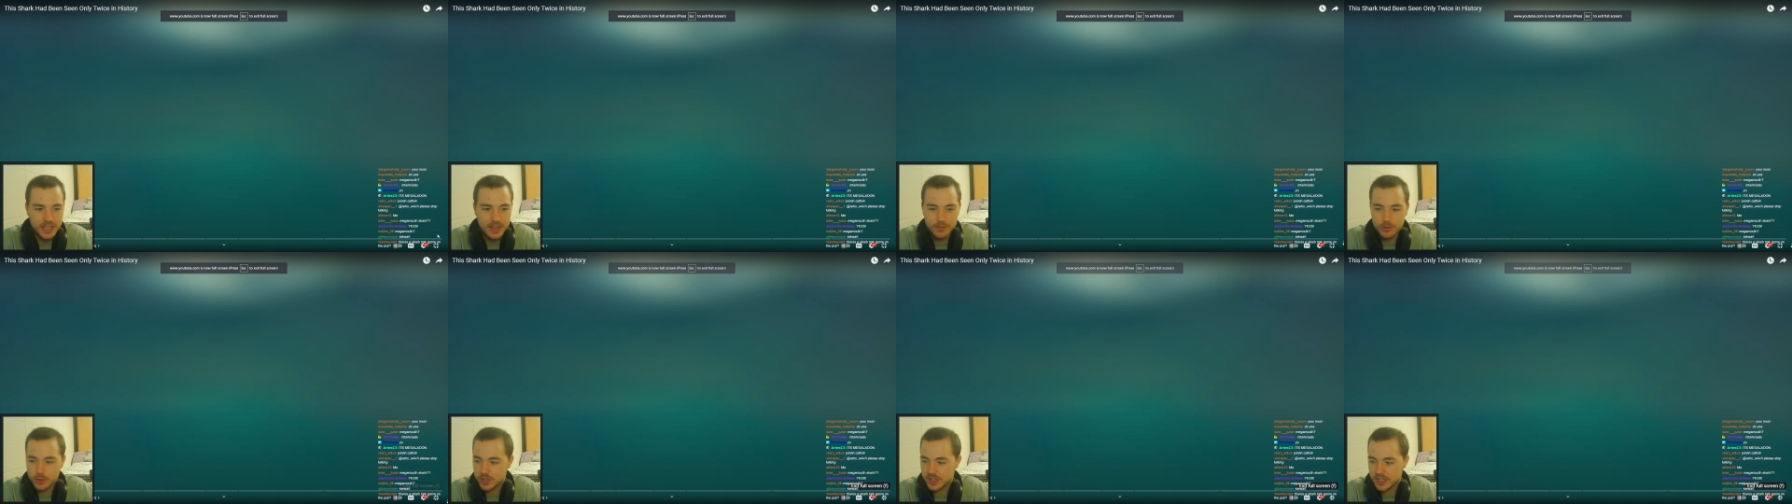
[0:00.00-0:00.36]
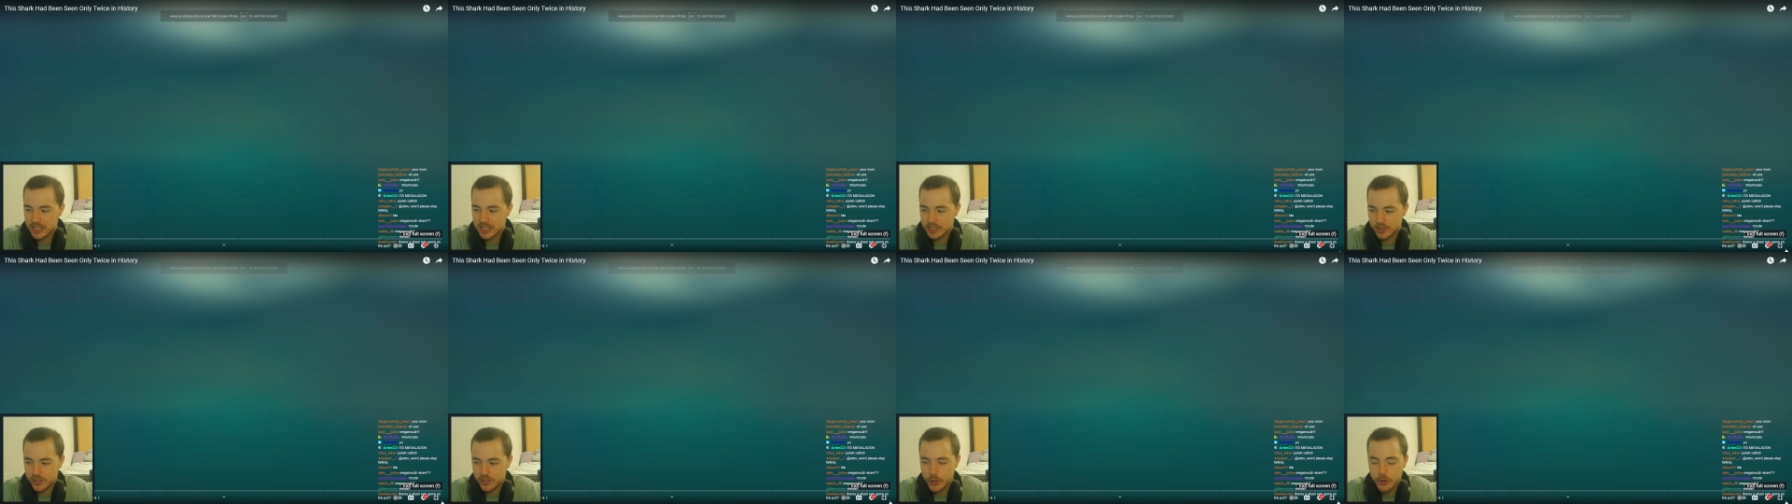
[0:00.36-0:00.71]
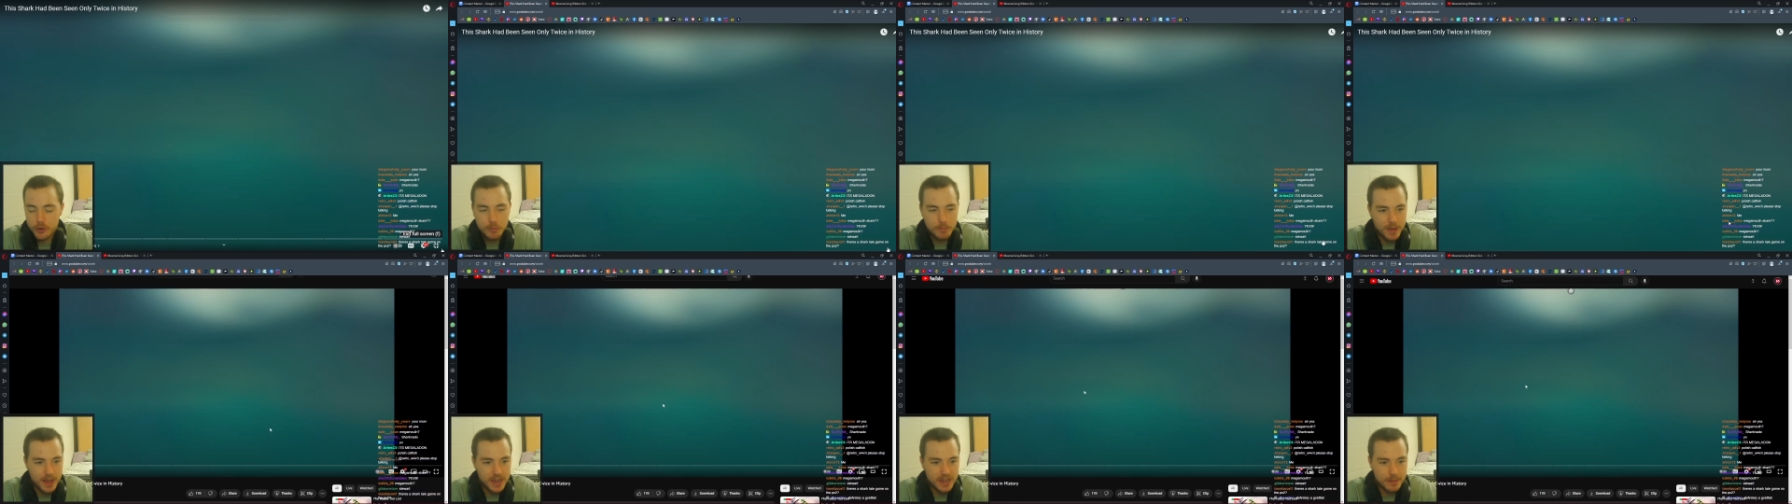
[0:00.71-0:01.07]
ever seen
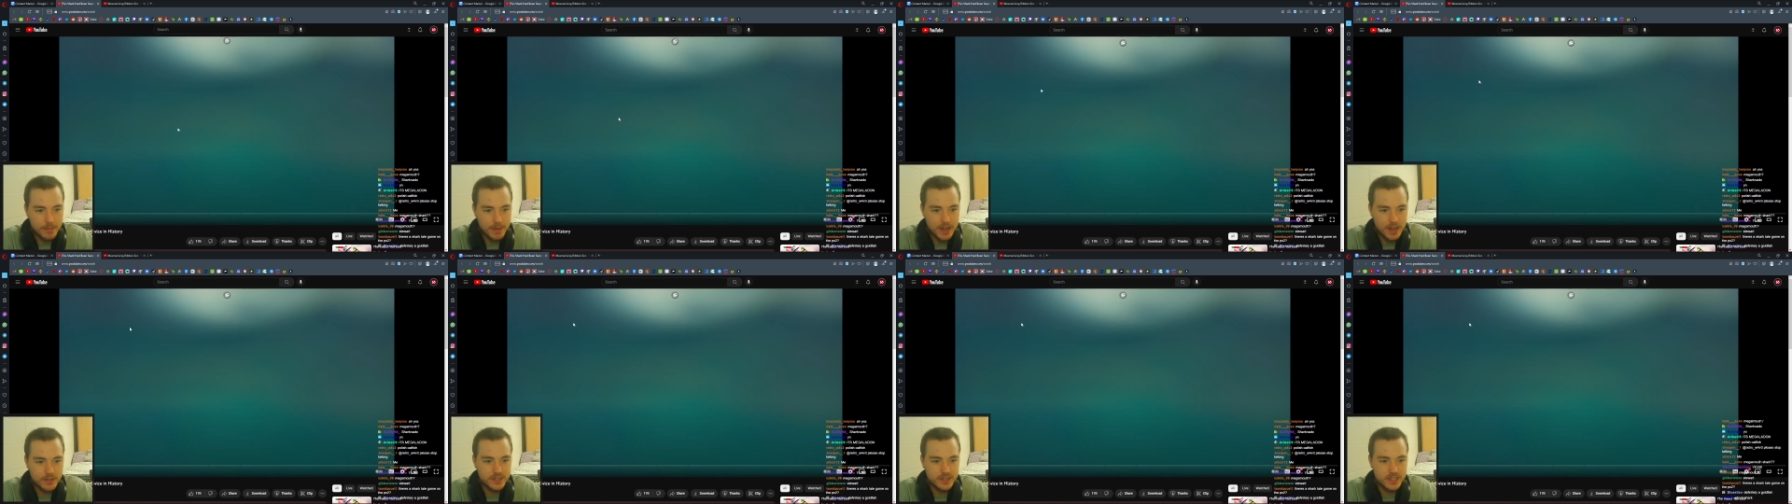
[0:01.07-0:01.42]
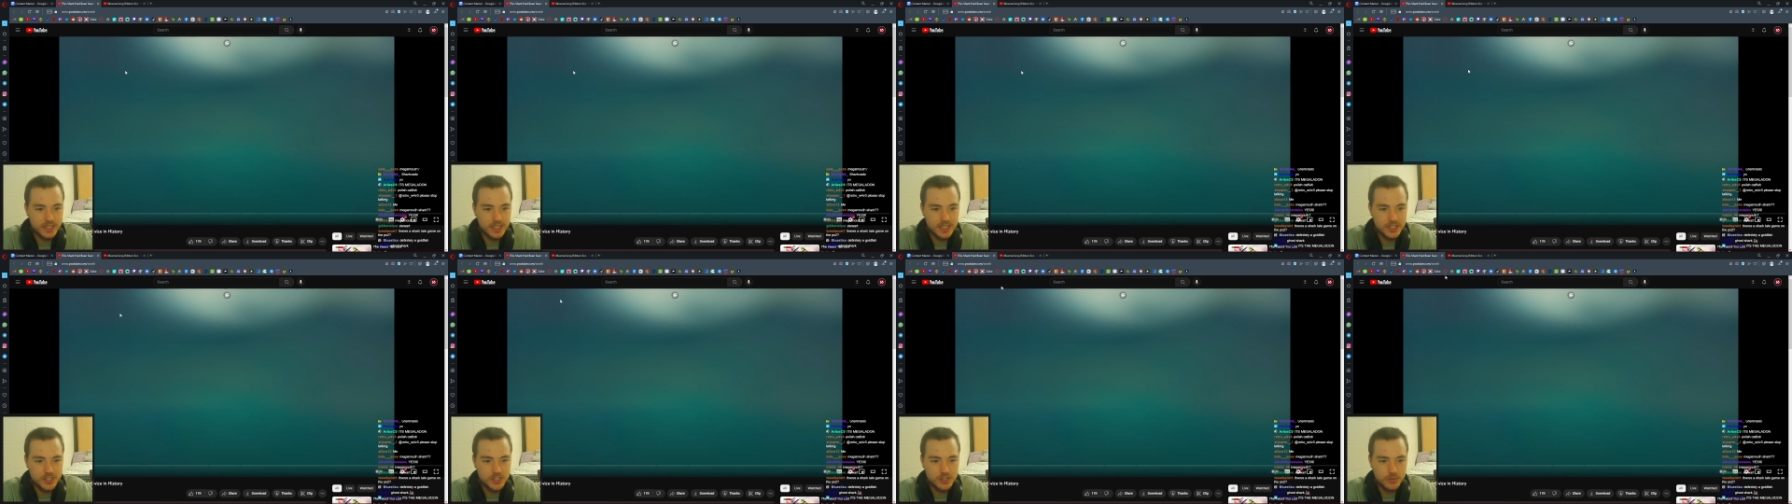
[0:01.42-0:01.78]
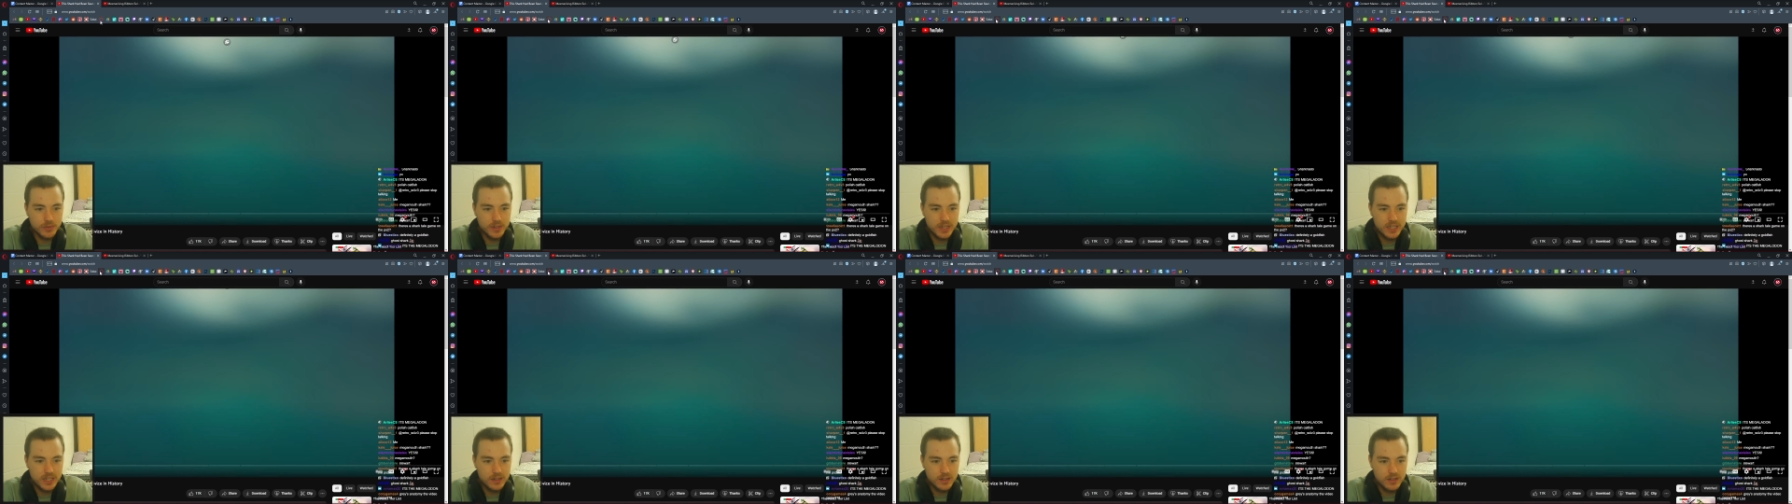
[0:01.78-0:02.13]
two megamouths in
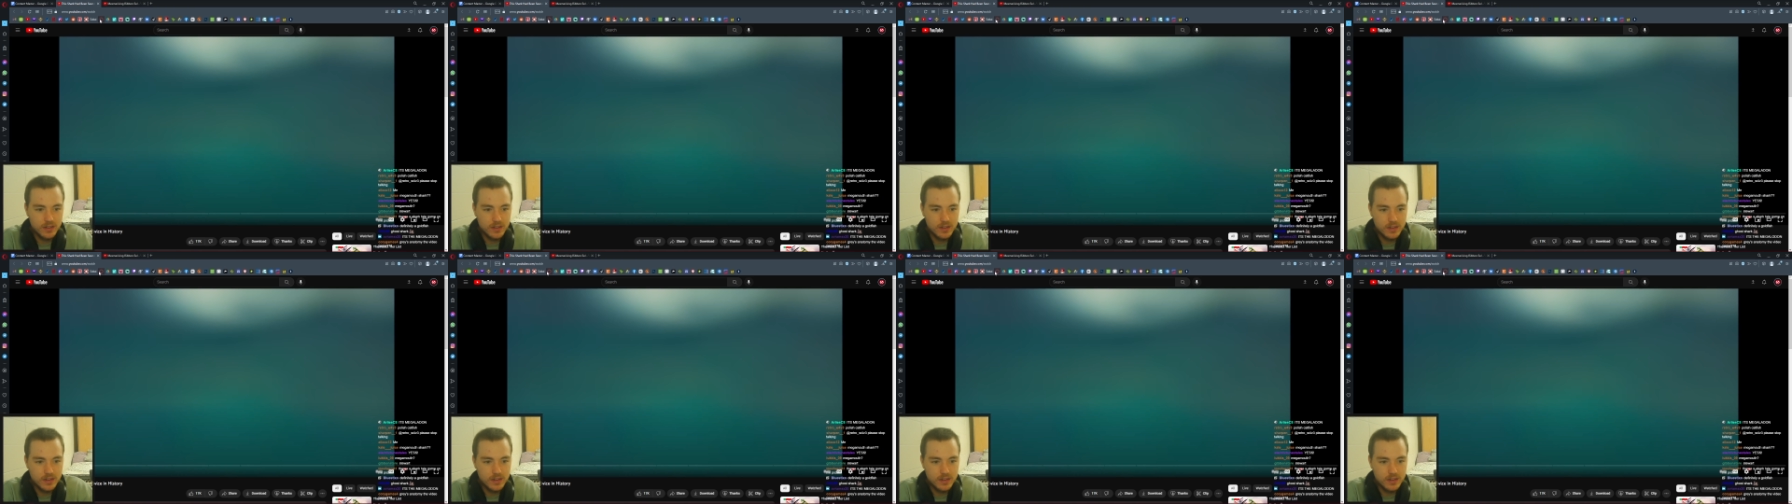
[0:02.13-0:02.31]
history?